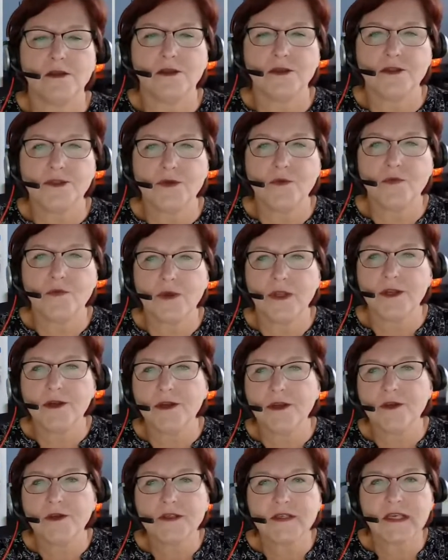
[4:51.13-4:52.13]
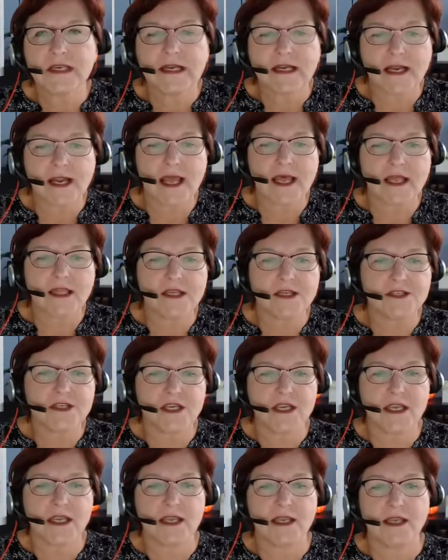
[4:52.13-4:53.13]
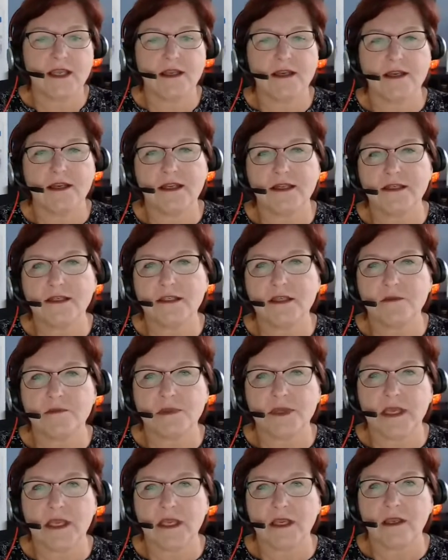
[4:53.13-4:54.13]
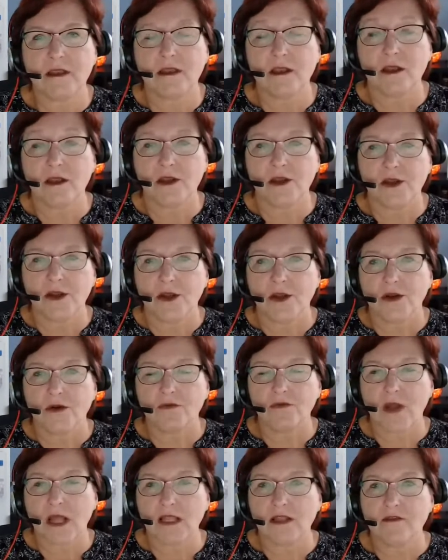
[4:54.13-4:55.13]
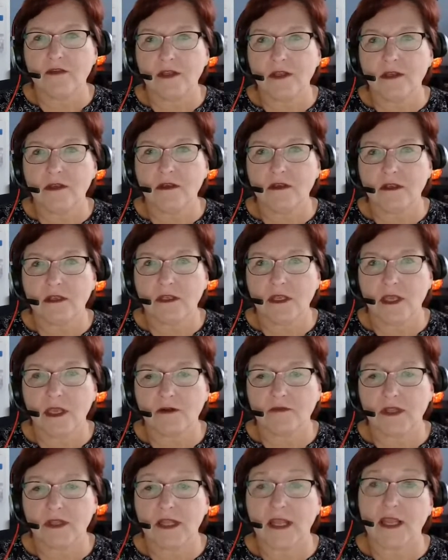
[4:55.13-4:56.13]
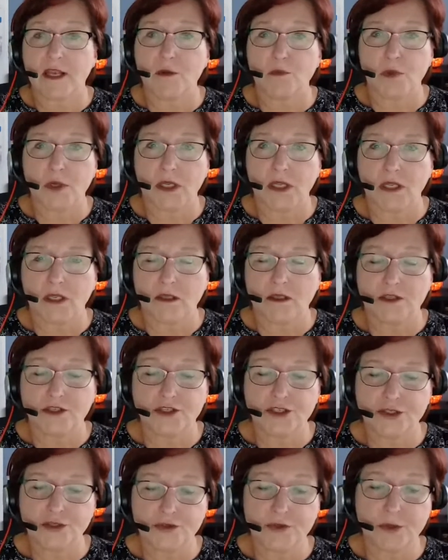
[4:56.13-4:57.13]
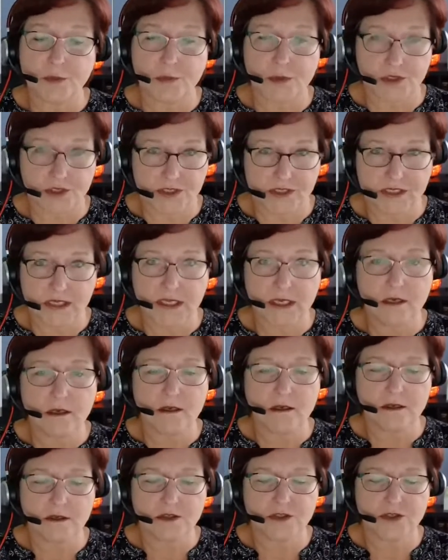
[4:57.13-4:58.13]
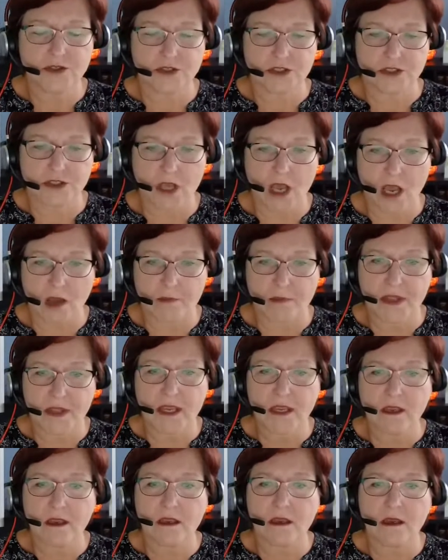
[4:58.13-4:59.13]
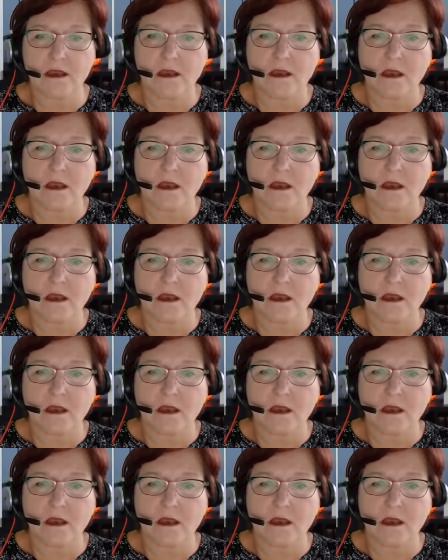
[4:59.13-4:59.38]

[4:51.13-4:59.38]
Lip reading: so when you're using an analogy, it needs to be relevant and relatable to the person, to the topic.